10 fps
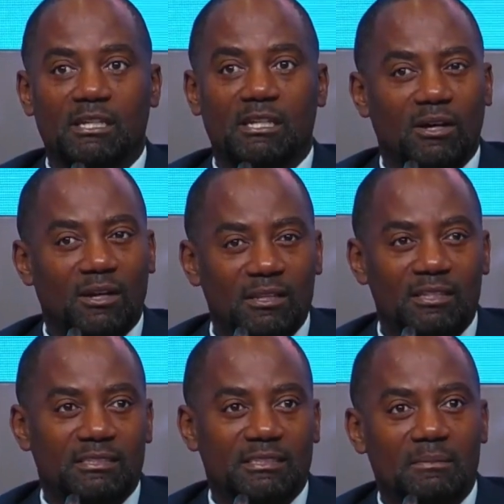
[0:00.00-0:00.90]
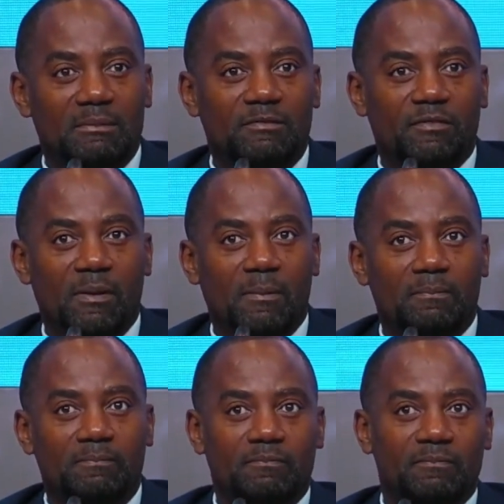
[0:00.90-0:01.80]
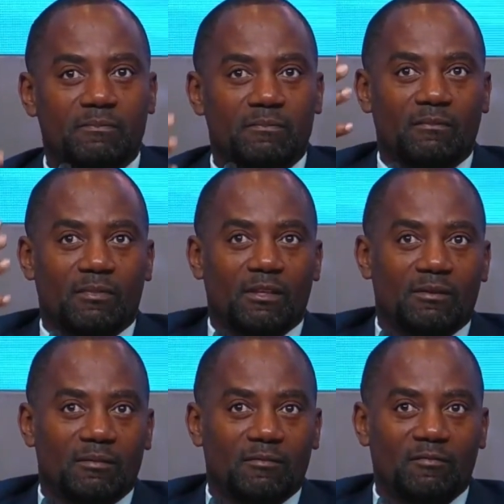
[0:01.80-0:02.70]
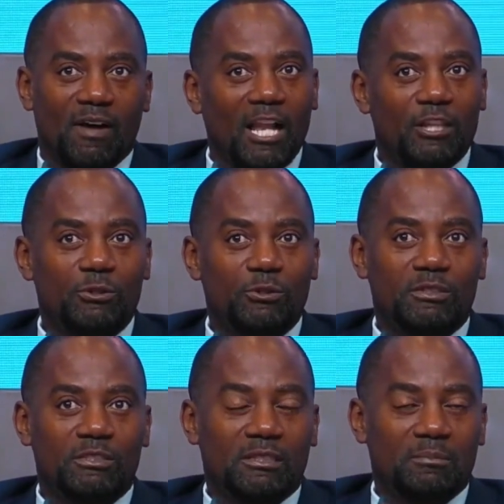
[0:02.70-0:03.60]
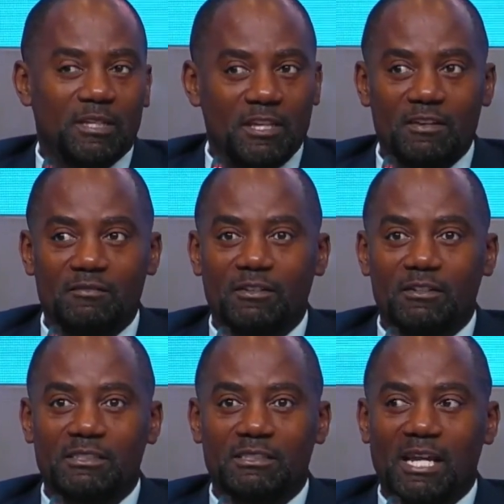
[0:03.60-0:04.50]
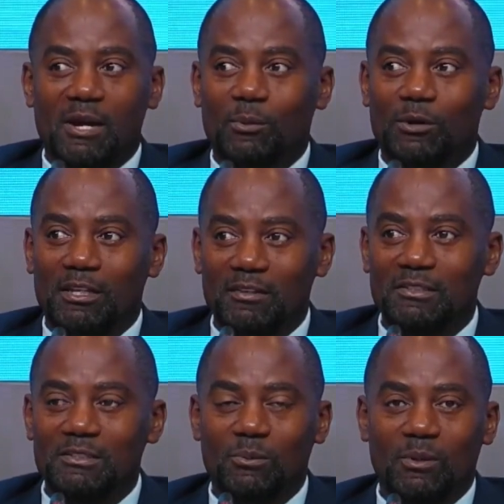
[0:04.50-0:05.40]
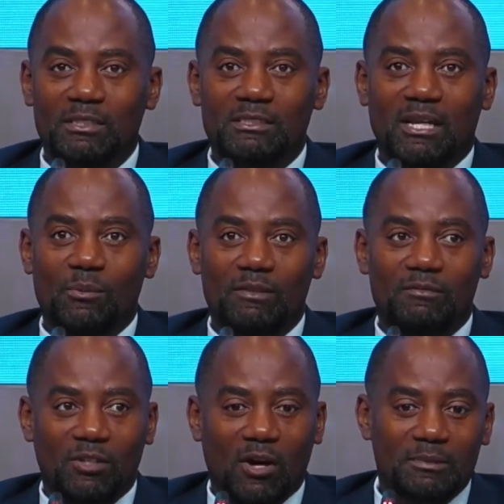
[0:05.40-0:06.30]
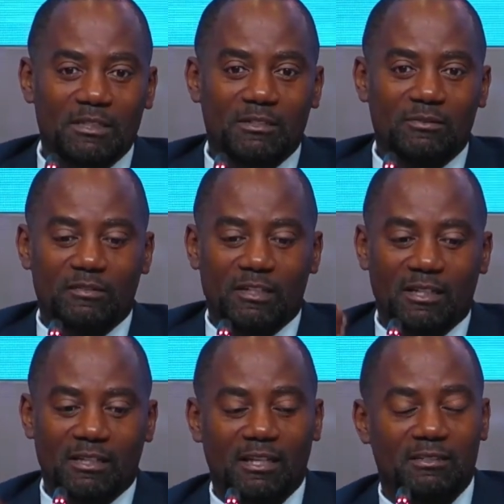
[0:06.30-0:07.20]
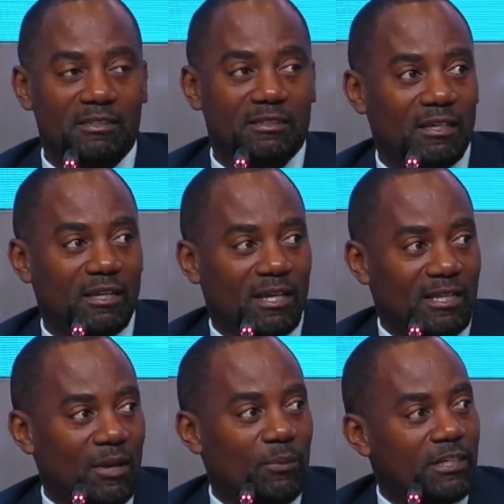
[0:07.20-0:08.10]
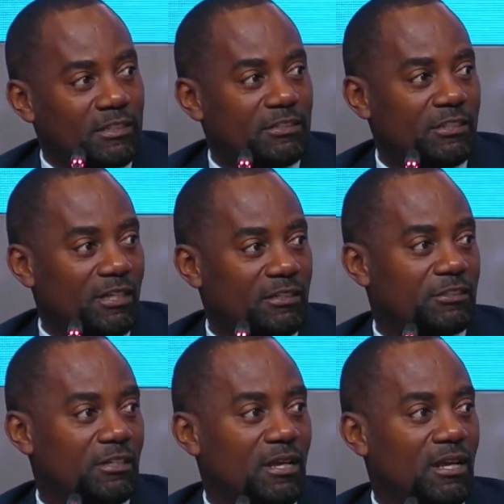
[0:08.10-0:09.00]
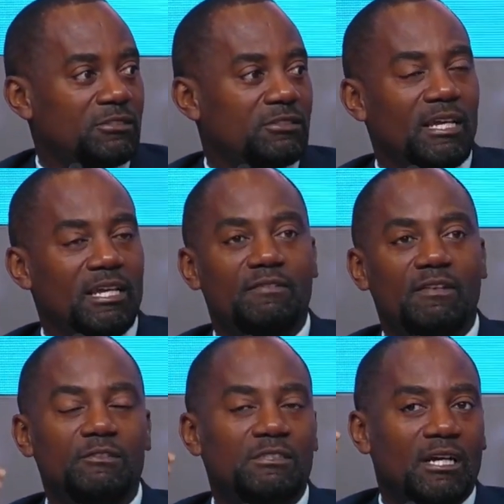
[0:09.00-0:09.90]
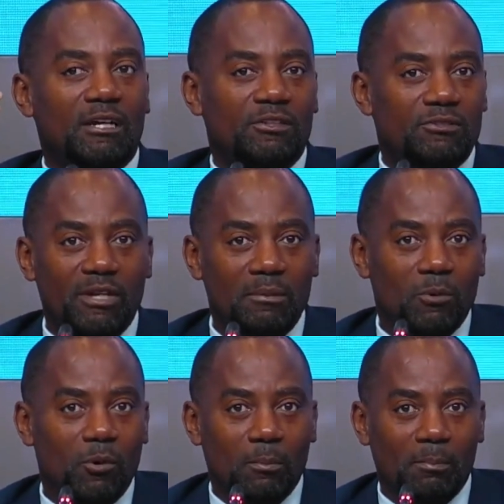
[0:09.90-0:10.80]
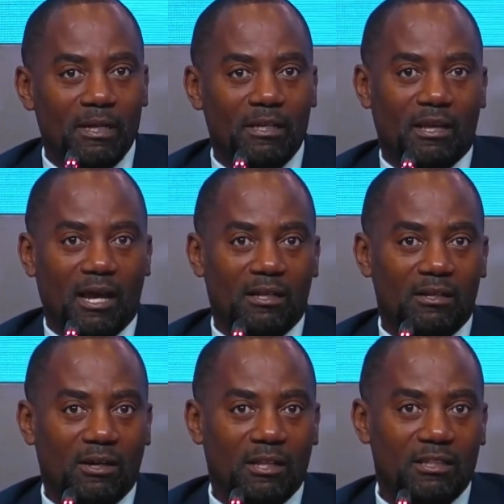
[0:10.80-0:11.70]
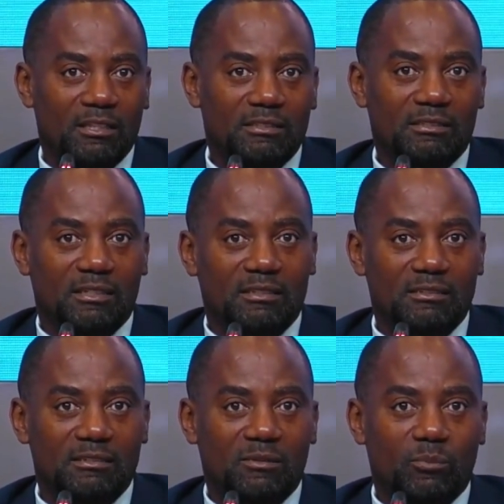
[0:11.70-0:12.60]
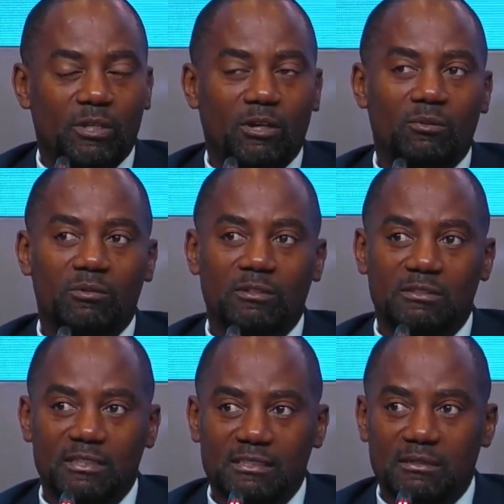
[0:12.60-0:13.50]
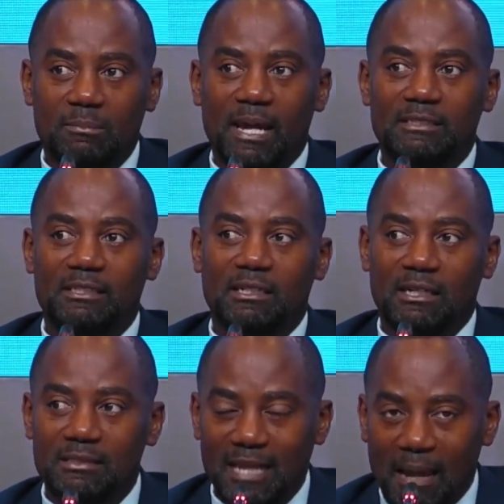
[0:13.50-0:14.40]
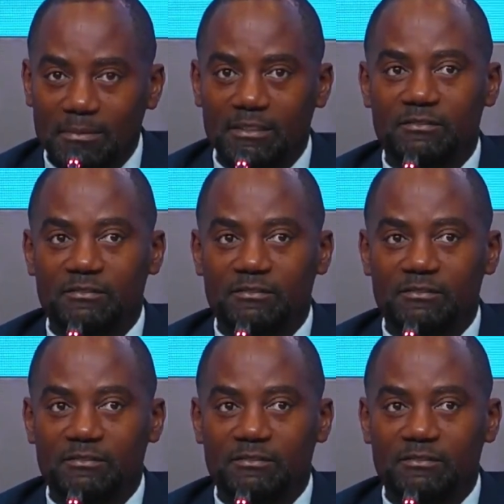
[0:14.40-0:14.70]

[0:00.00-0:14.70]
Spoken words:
a lot of this stems from values and behaviors that were given to us that we've adopted, we've inculcated, that we need to change. So that even if you start throwing more money at a lot of these things, without these systematic, adaptive